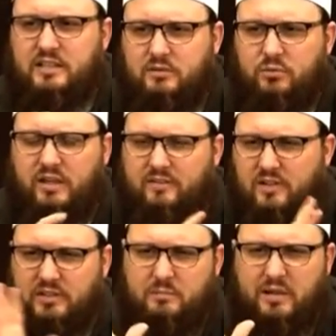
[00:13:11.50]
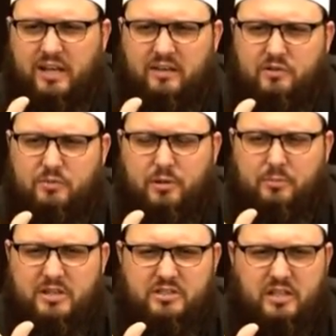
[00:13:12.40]
We have only been given
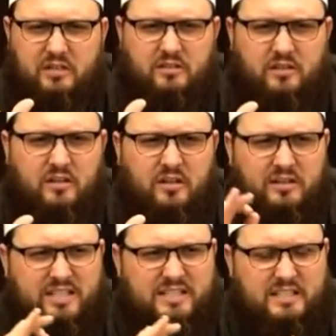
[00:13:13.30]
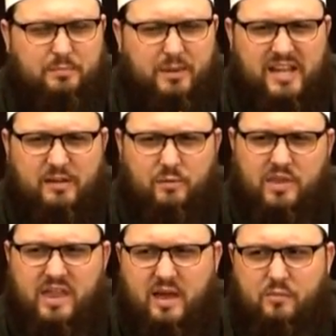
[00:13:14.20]
permission to speak with
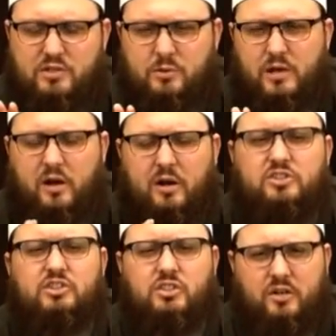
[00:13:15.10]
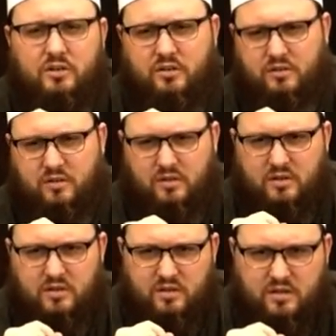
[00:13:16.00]
that which we are certain
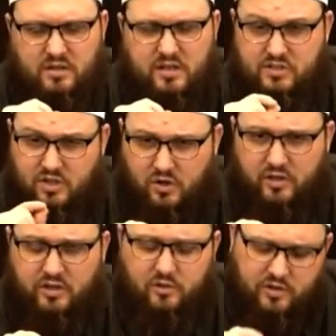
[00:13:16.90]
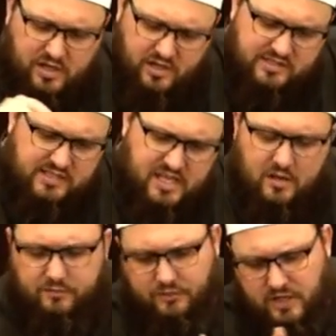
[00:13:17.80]
is good, good in
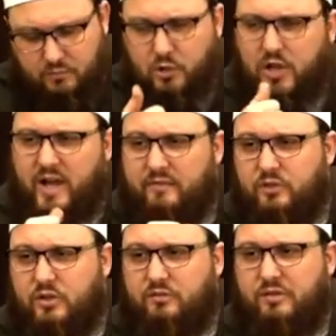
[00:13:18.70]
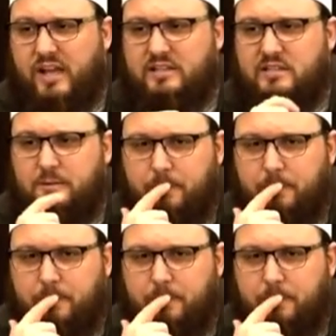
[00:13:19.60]
itself, and will have good effects.